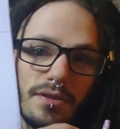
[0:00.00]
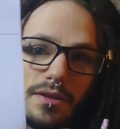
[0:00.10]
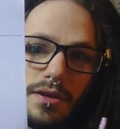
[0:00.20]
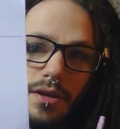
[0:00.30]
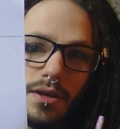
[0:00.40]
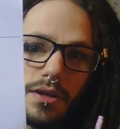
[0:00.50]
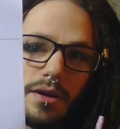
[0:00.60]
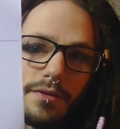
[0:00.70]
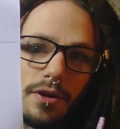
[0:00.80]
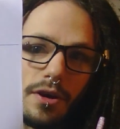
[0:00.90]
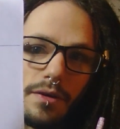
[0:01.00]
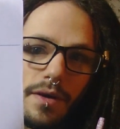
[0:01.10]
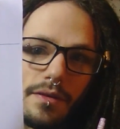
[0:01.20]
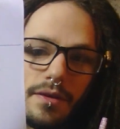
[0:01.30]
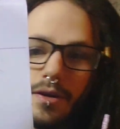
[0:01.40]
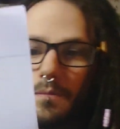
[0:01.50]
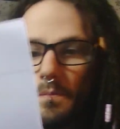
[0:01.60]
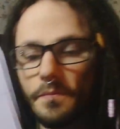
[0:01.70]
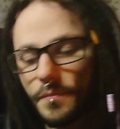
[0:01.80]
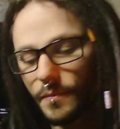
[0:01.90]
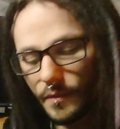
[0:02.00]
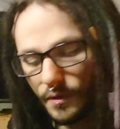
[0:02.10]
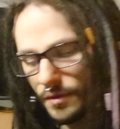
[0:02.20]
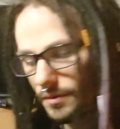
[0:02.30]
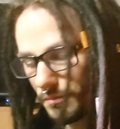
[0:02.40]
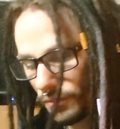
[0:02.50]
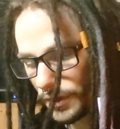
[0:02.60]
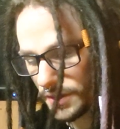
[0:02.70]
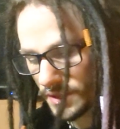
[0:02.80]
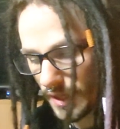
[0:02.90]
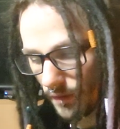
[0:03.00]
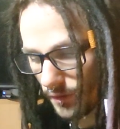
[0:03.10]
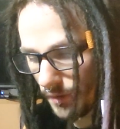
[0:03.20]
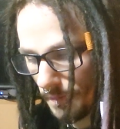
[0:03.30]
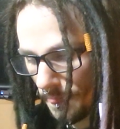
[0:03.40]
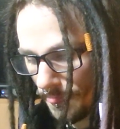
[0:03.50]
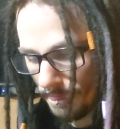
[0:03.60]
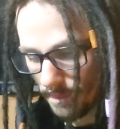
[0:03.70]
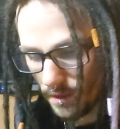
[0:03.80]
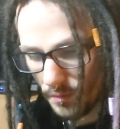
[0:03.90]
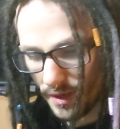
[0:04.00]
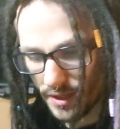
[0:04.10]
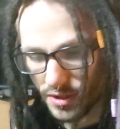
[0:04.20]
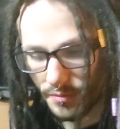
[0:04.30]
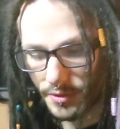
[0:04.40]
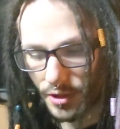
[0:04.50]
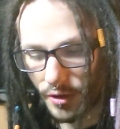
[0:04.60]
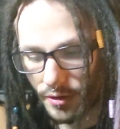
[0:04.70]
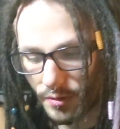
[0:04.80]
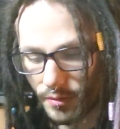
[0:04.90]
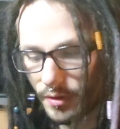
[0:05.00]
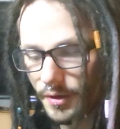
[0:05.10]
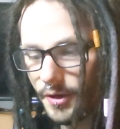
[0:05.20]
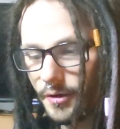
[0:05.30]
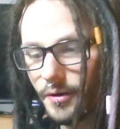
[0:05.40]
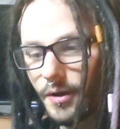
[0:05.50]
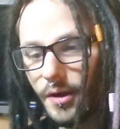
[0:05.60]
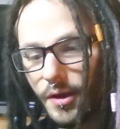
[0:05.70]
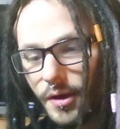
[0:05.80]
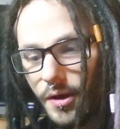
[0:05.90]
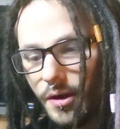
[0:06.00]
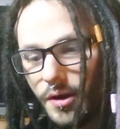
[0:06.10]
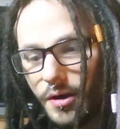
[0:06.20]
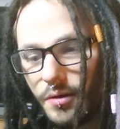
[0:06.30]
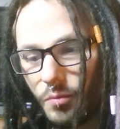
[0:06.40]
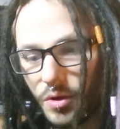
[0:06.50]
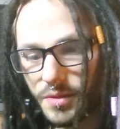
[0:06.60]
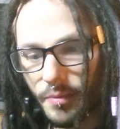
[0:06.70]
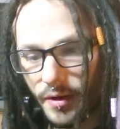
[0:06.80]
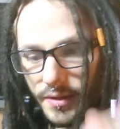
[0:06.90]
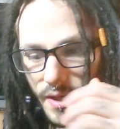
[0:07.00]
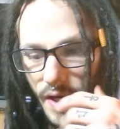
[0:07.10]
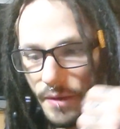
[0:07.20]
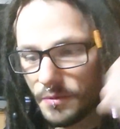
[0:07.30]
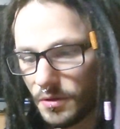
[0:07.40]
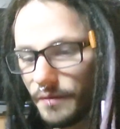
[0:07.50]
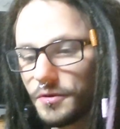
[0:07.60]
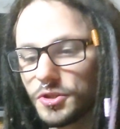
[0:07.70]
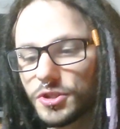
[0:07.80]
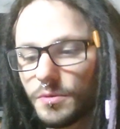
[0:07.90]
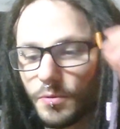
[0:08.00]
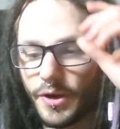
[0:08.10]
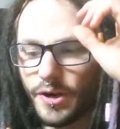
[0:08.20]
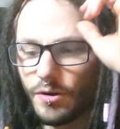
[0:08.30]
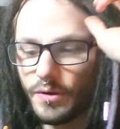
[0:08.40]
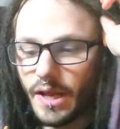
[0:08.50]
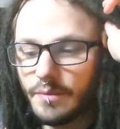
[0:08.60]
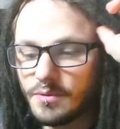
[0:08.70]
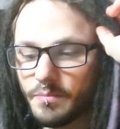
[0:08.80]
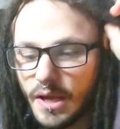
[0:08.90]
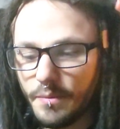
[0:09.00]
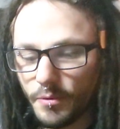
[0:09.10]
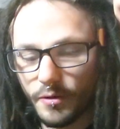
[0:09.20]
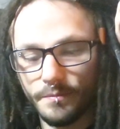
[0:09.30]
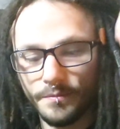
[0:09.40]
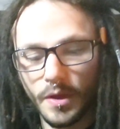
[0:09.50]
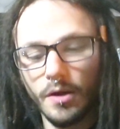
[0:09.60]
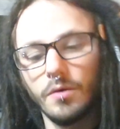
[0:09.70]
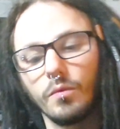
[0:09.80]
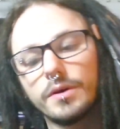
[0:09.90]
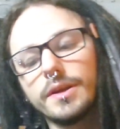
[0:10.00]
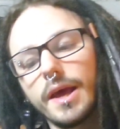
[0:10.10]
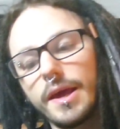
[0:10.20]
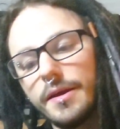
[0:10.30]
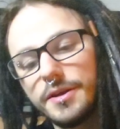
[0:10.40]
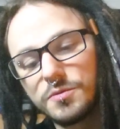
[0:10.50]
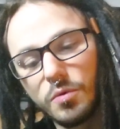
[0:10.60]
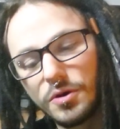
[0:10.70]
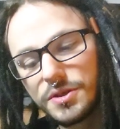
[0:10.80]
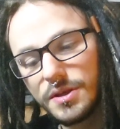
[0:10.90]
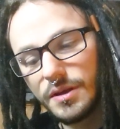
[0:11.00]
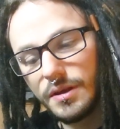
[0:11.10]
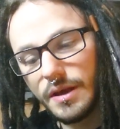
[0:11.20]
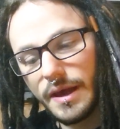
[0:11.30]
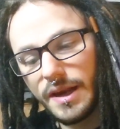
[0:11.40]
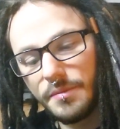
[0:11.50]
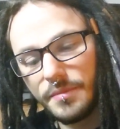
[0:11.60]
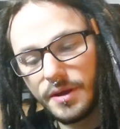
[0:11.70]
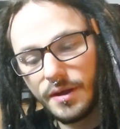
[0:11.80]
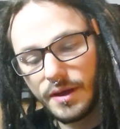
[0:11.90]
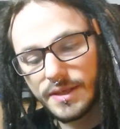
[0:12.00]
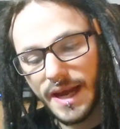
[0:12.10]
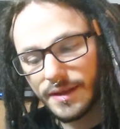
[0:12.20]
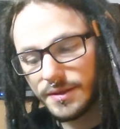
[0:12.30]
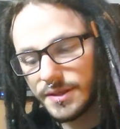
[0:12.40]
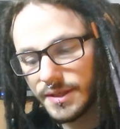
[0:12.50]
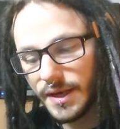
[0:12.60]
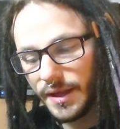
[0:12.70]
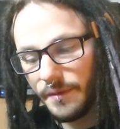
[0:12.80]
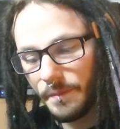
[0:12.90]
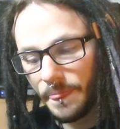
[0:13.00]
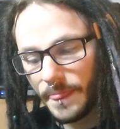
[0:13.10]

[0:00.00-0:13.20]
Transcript: is the cover art right there. Pretty stellar. Dude, we got so much art going on here. Once upon a time, there lived a superhero named Paper. One day, his worst enemy attacked the city.